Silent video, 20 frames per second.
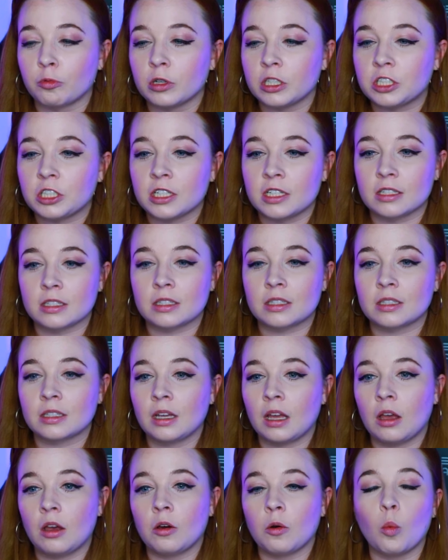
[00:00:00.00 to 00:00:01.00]
which is
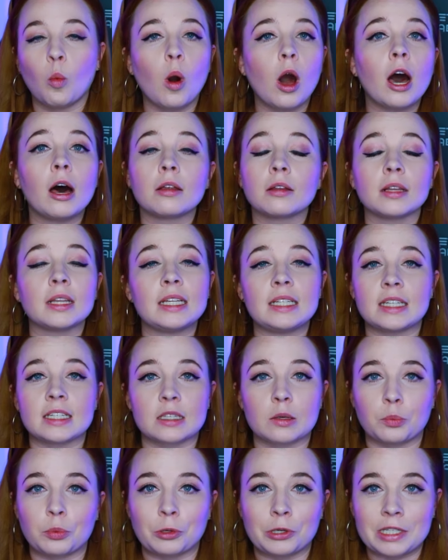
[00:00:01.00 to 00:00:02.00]
wildly
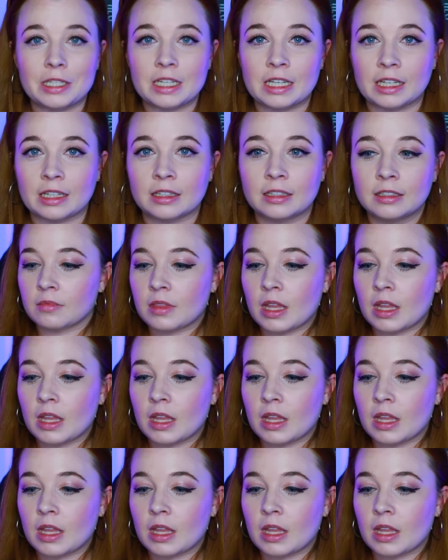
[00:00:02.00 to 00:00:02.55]
disappointing.